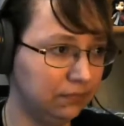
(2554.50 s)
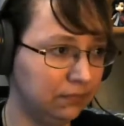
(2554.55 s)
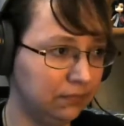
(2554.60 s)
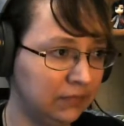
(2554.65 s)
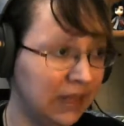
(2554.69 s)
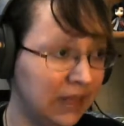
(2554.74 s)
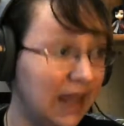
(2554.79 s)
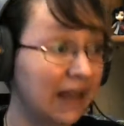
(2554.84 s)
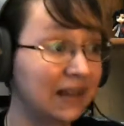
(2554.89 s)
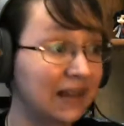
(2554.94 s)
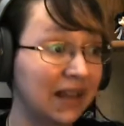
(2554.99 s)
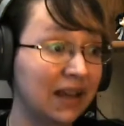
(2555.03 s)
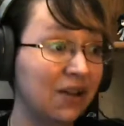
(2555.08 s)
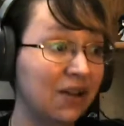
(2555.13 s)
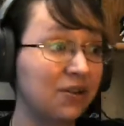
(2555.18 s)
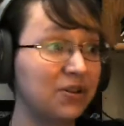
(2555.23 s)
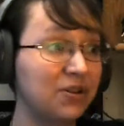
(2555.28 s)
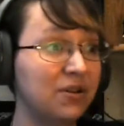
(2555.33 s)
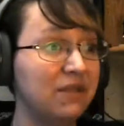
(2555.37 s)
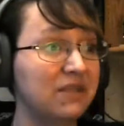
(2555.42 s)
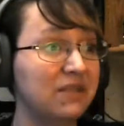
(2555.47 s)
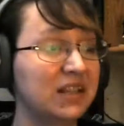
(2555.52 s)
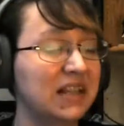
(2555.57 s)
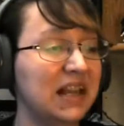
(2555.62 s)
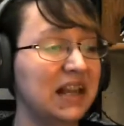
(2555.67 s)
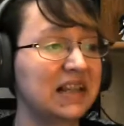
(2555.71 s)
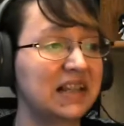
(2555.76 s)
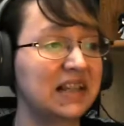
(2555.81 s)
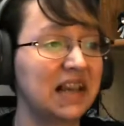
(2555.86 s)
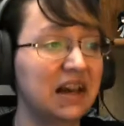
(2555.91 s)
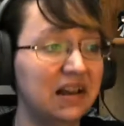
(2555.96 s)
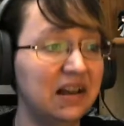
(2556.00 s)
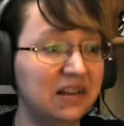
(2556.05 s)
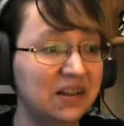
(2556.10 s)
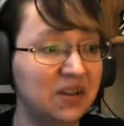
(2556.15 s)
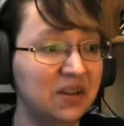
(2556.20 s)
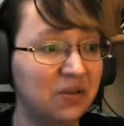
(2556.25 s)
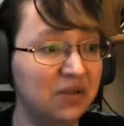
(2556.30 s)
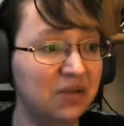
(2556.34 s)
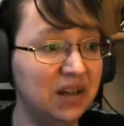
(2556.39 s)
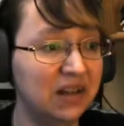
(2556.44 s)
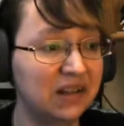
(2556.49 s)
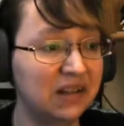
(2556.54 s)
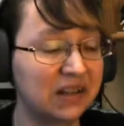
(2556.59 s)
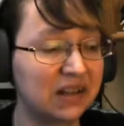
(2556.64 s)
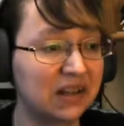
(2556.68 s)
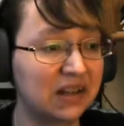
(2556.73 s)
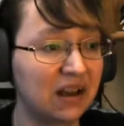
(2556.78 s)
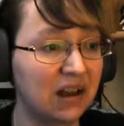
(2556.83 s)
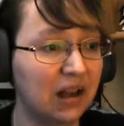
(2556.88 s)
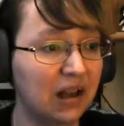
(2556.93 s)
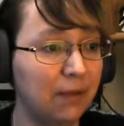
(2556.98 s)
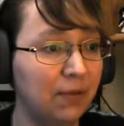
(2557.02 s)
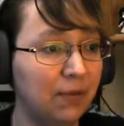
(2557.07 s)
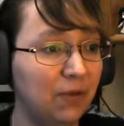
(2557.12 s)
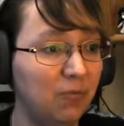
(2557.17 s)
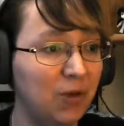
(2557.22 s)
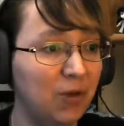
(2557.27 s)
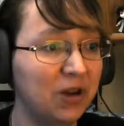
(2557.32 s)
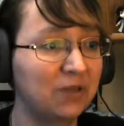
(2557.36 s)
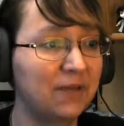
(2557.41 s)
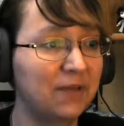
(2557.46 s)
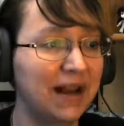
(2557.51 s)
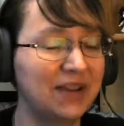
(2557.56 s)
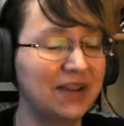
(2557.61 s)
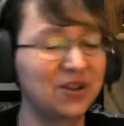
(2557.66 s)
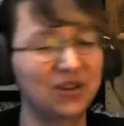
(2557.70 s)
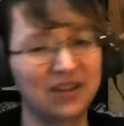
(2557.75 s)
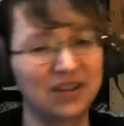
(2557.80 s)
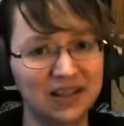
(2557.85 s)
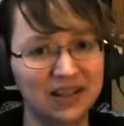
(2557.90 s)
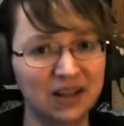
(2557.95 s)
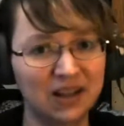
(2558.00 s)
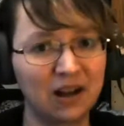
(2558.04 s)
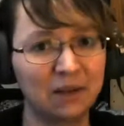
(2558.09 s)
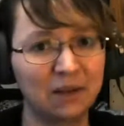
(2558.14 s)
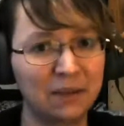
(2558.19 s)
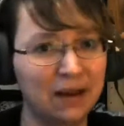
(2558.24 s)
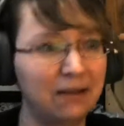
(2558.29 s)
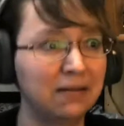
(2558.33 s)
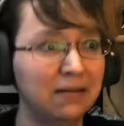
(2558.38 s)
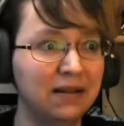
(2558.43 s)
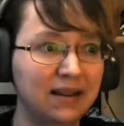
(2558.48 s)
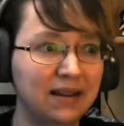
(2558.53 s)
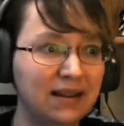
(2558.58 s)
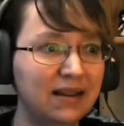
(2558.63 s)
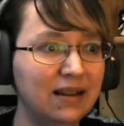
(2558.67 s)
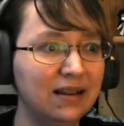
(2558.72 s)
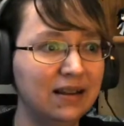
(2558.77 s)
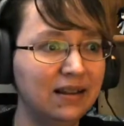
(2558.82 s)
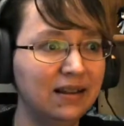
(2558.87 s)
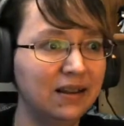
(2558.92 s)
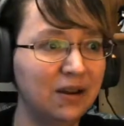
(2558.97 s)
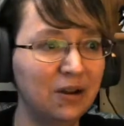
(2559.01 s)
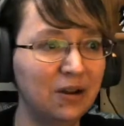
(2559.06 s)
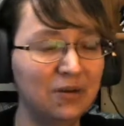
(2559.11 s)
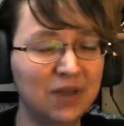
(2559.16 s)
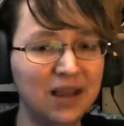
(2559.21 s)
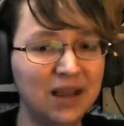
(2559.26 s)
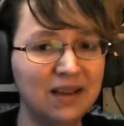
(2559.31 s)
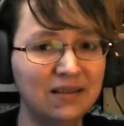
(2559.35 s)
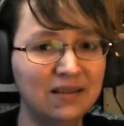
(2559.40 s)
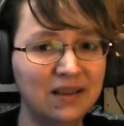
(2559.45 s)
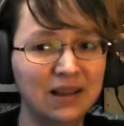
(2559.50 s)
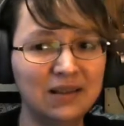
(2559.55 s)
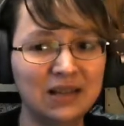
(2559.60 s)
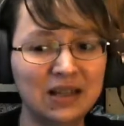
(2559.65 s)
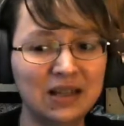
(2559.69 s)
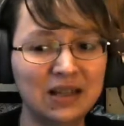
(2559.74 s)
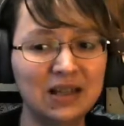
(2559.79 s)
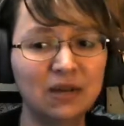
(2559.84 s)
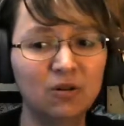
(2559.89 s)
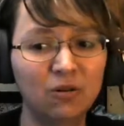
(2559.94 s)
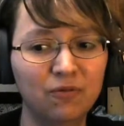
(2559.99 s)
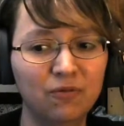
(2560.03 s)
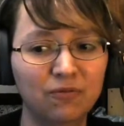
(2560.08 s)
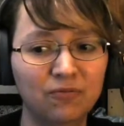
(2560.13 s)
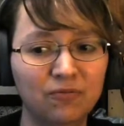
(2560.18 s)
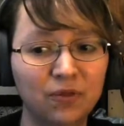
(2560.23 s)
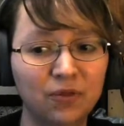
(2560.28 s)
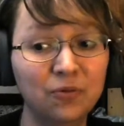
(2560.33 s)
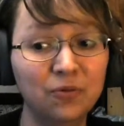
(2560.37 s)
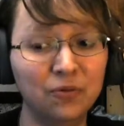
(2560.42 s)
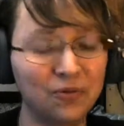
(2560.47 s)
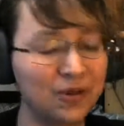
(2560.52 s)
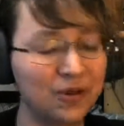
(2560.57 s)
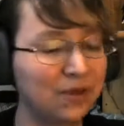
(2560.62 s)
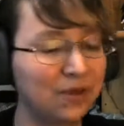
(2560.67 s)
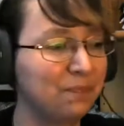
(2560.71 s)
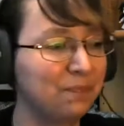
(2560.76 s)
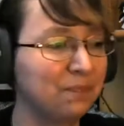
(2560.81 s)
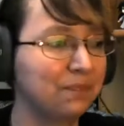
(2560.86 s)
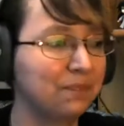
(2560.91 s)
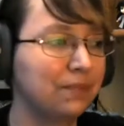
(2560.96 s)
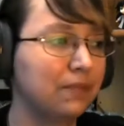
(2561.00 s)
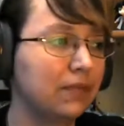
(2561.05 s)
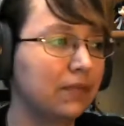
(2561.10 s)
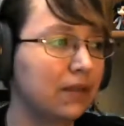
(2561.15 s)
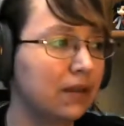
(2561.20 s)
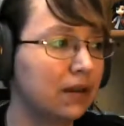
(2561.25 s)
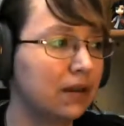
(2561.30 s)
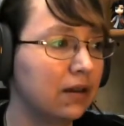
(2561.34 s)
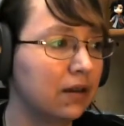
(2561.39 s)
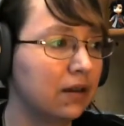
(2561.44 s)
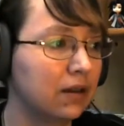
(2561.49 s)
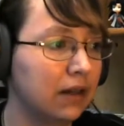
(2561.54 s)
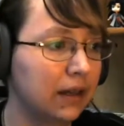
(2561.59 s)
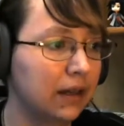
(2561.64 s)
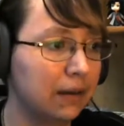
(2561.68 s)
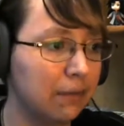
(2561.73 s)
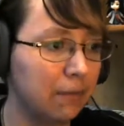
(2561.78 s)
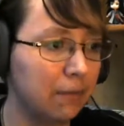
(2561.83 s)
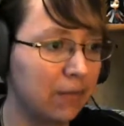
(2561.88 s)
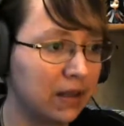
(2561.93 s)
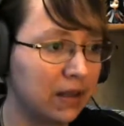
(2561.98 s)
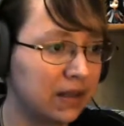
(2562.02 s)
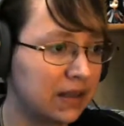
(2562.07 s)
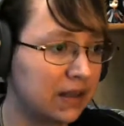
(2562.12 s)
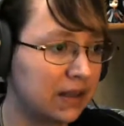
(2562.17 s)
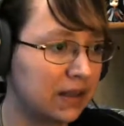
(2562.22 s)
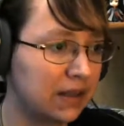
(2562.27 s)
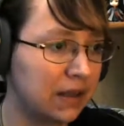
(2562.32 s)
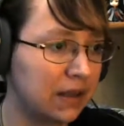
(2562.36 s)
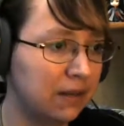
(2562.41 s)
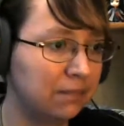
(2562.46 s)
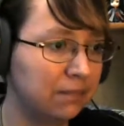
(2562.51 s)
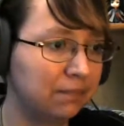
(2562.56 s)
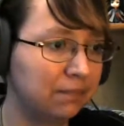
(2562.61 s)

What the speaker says: Yeah, and the character even says the Huns don't need to stock up on winter rations. He's talking about, they steal food. Alright, let's see.